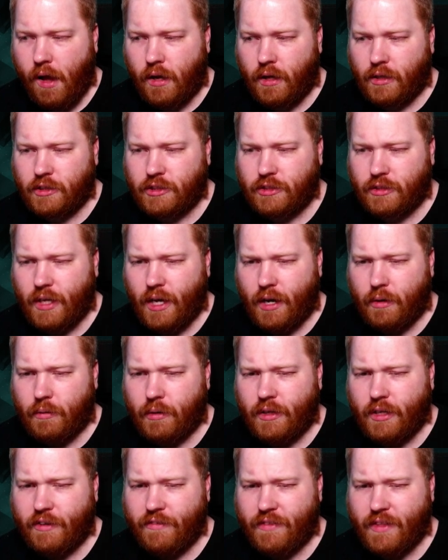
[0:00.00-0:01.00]
So yeah, I
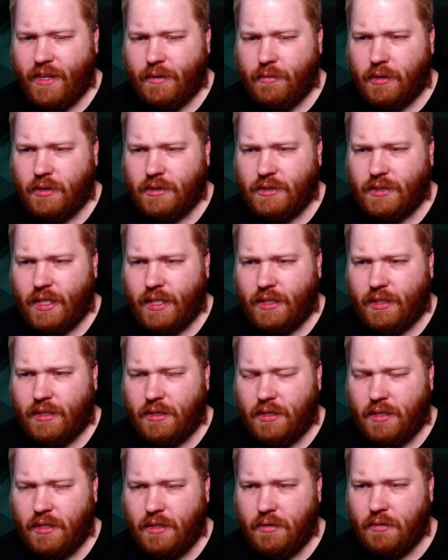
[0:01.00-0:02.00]
wonder if that was like...
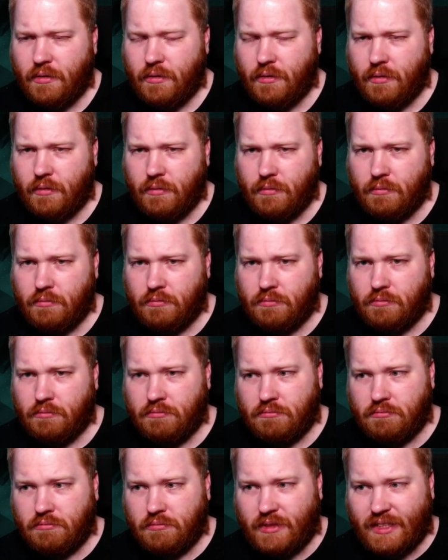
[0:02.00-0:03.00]

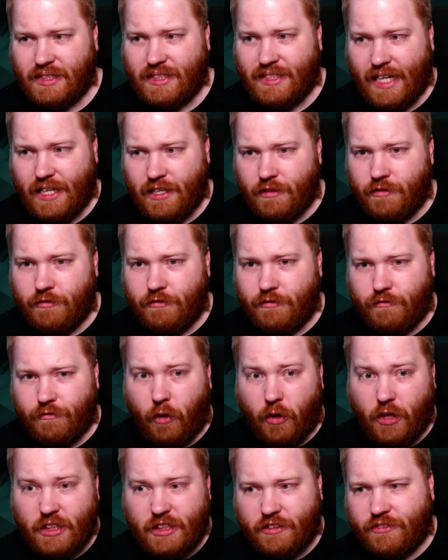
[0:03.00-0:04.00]
the second
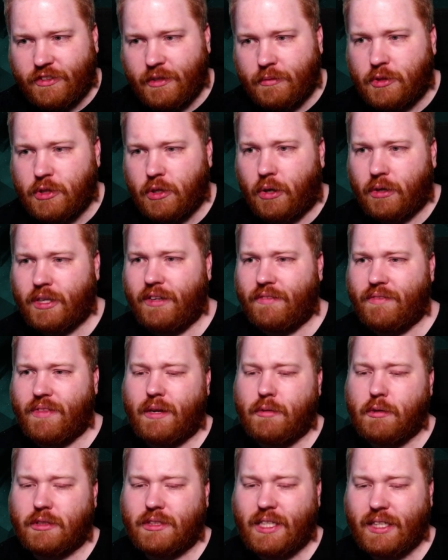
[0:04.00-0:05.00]
voice of him talking, if
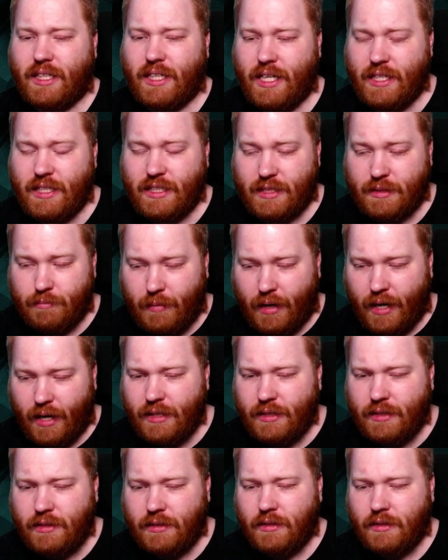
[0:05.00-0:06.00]
that was like in his mind?